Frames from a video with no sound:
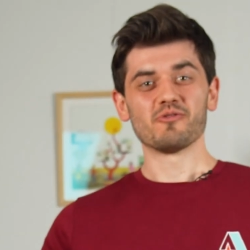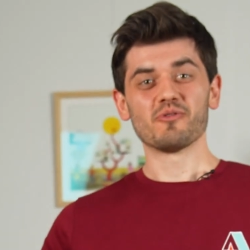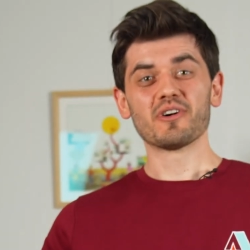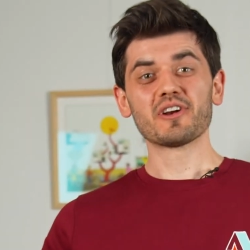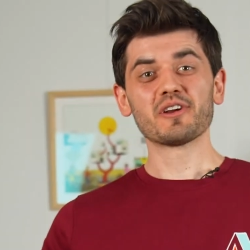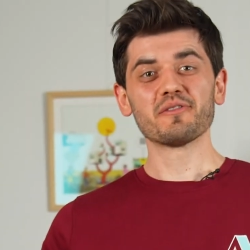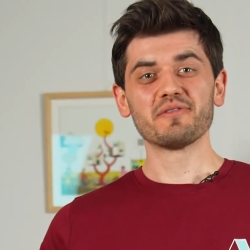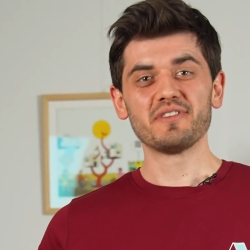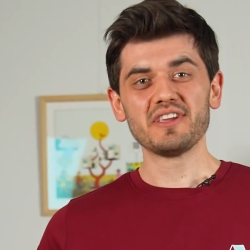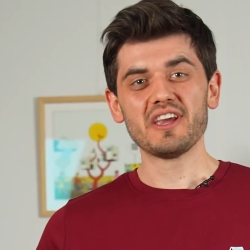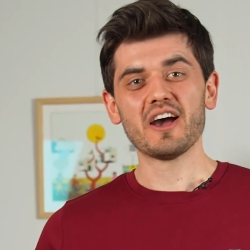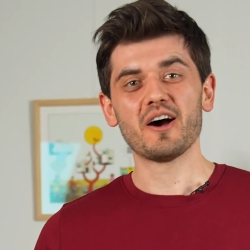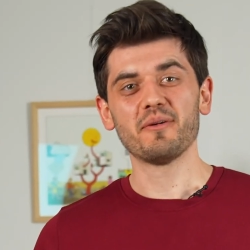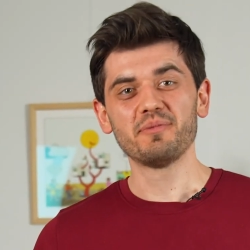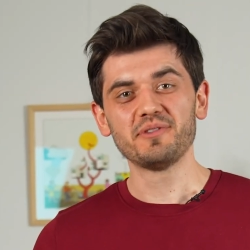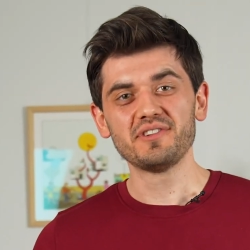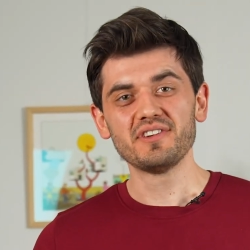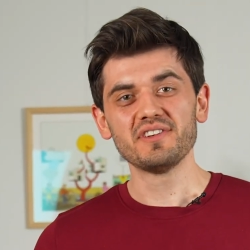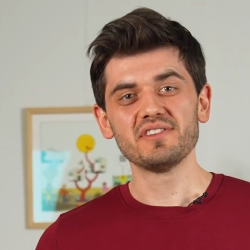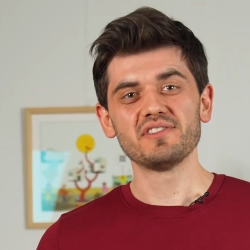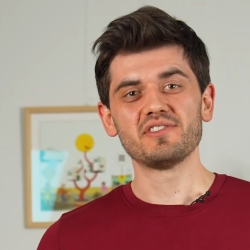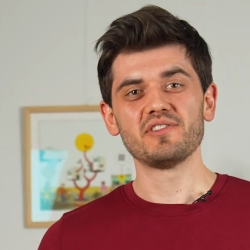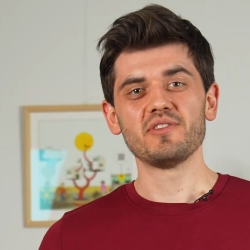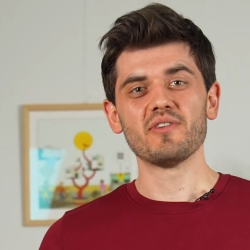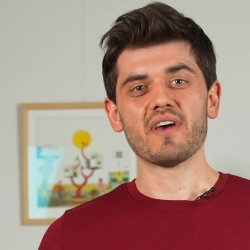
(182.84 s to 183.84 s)
One of the
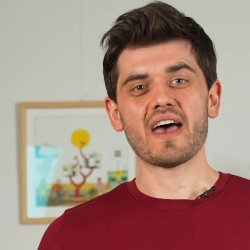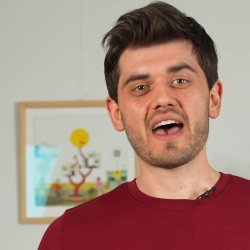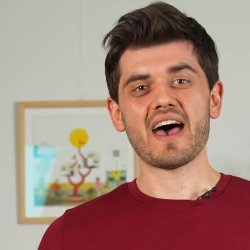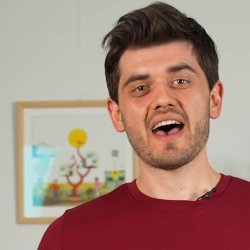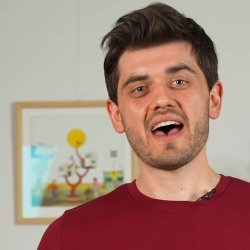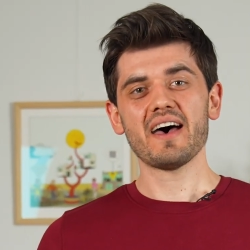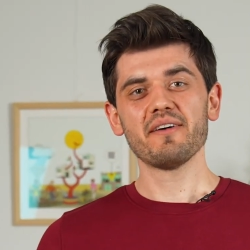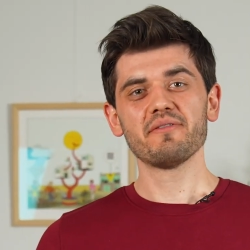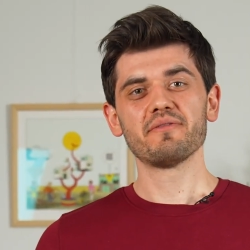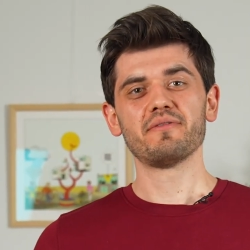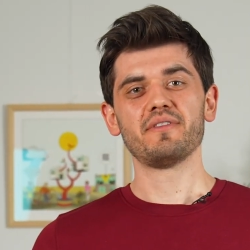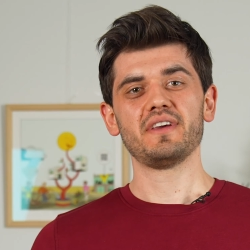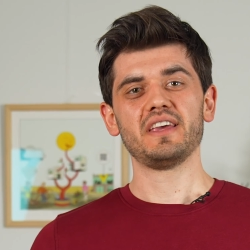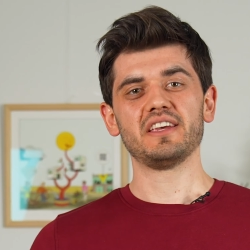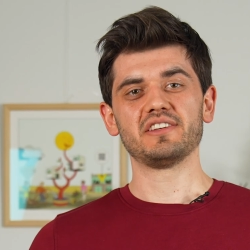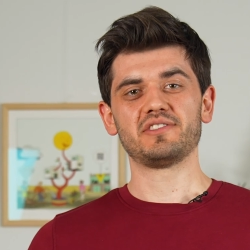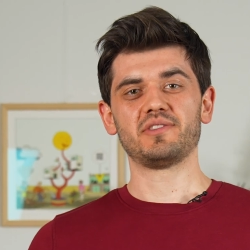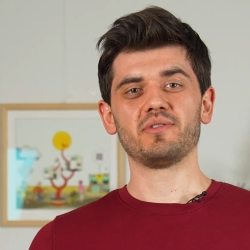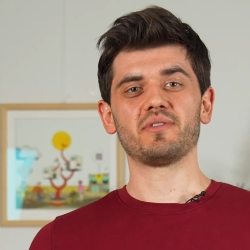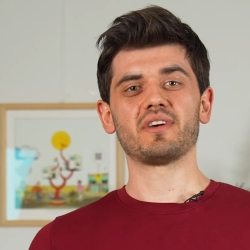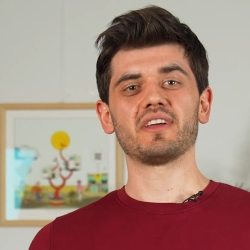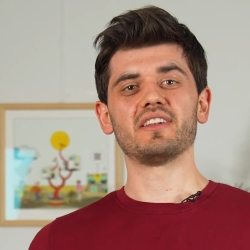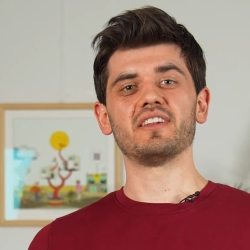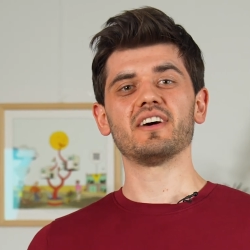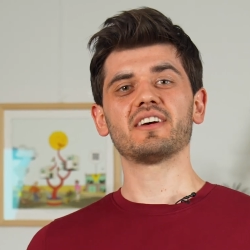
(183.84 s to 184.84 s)
options you have is
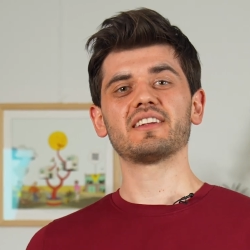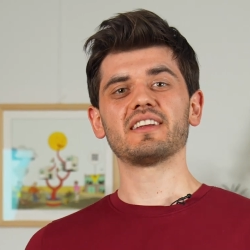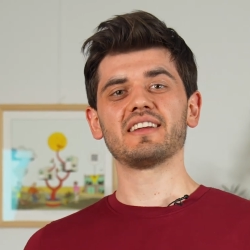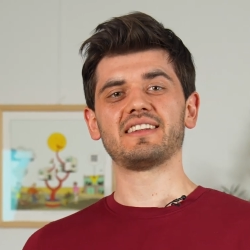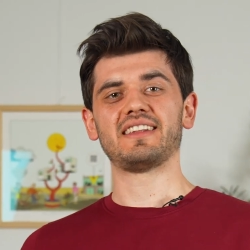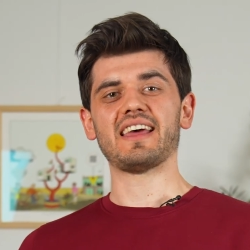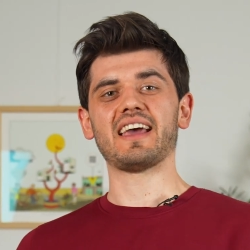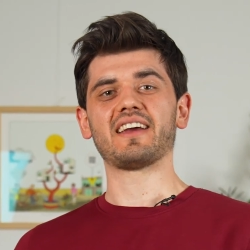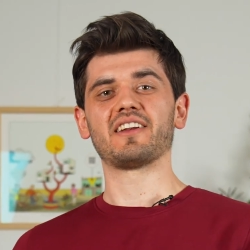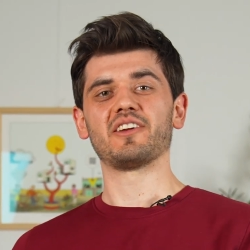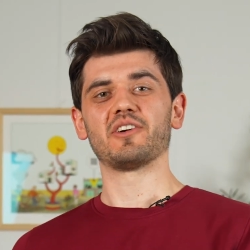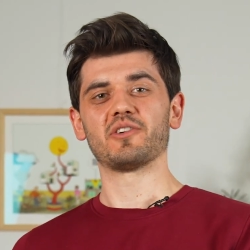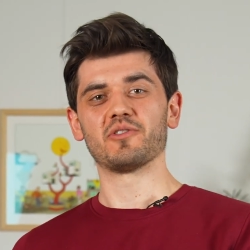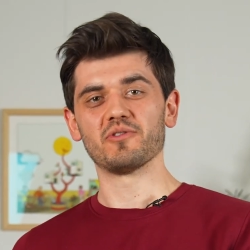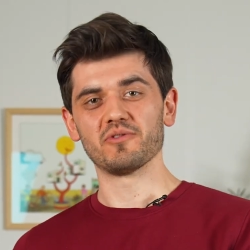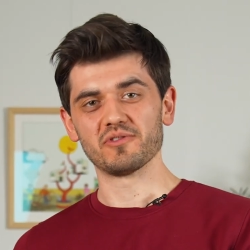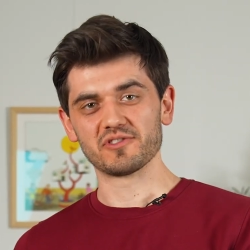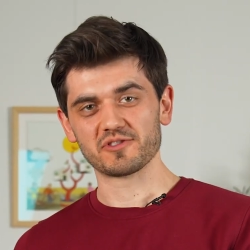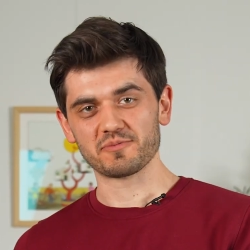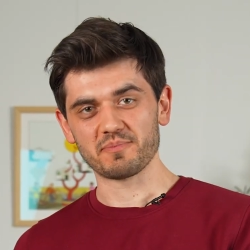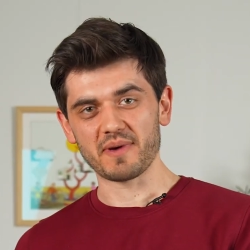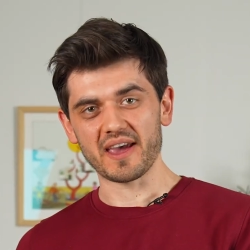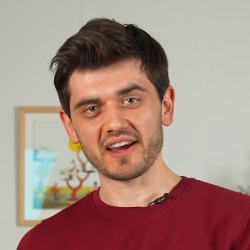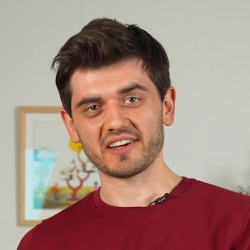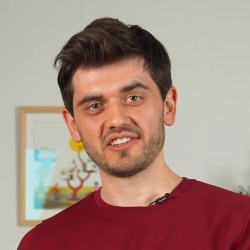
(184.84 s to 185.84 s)
to conduct a technical
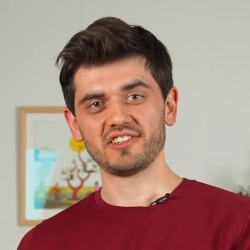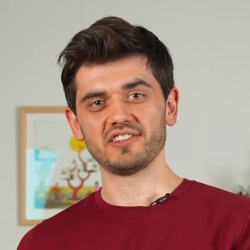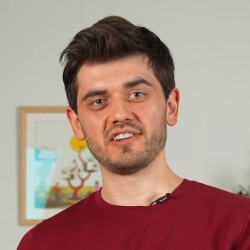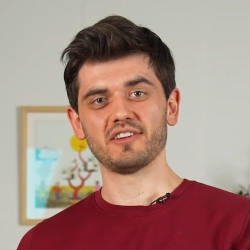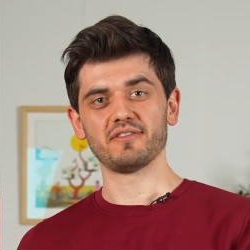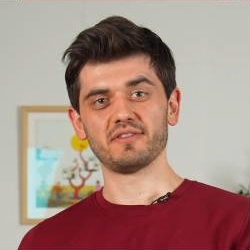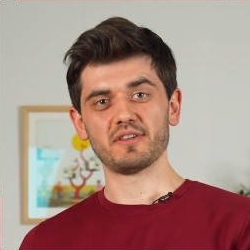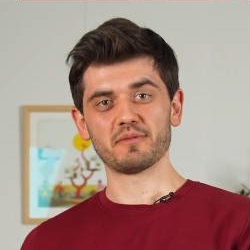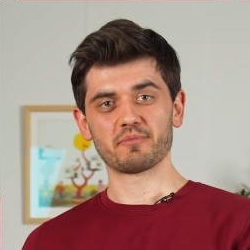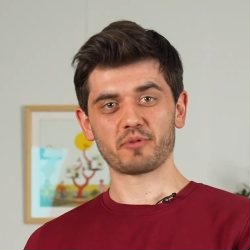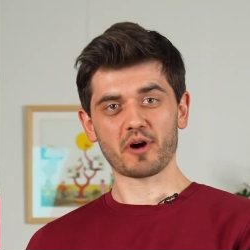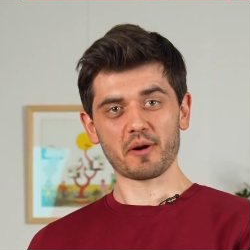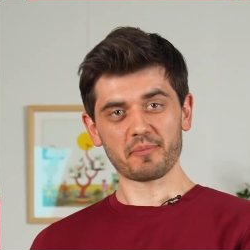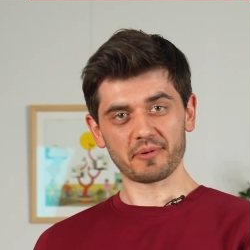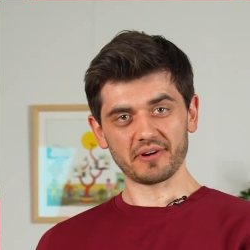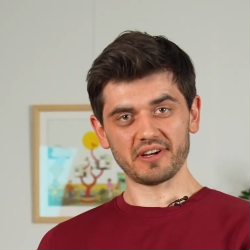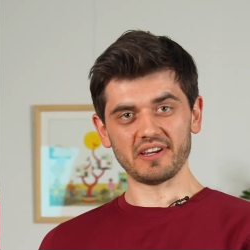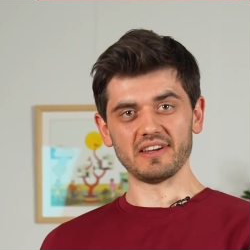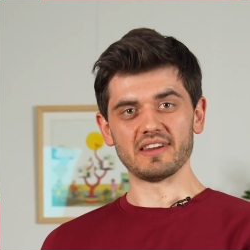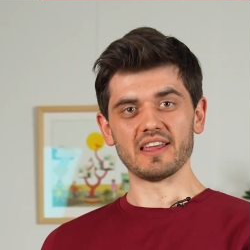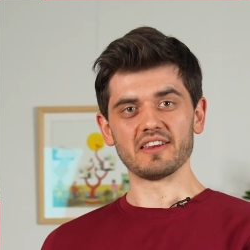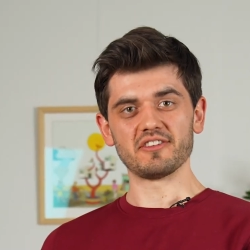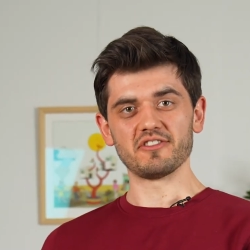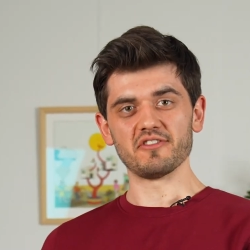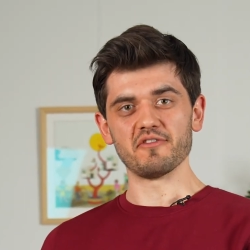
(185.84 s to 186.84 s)
inspection of the property
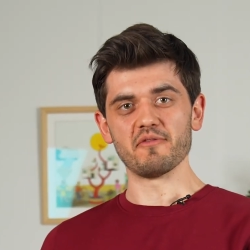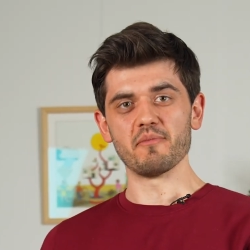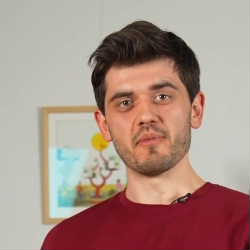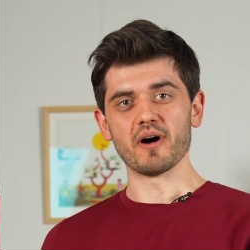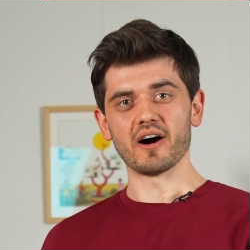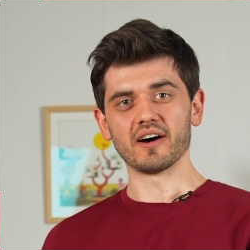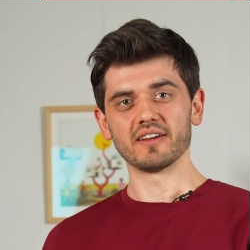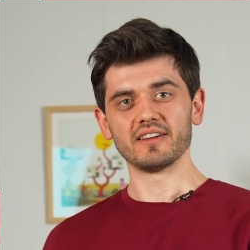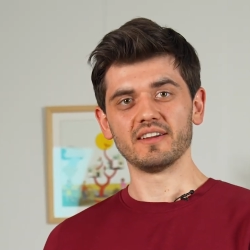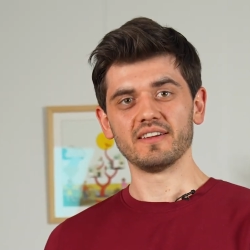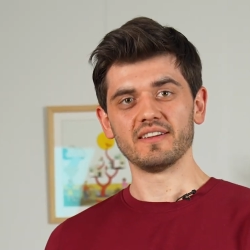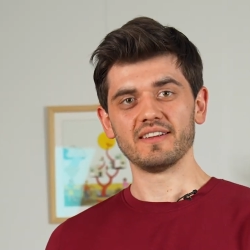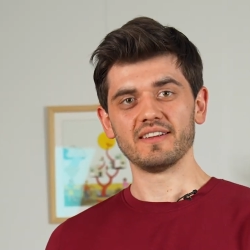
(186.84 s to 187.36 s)
that you've bought.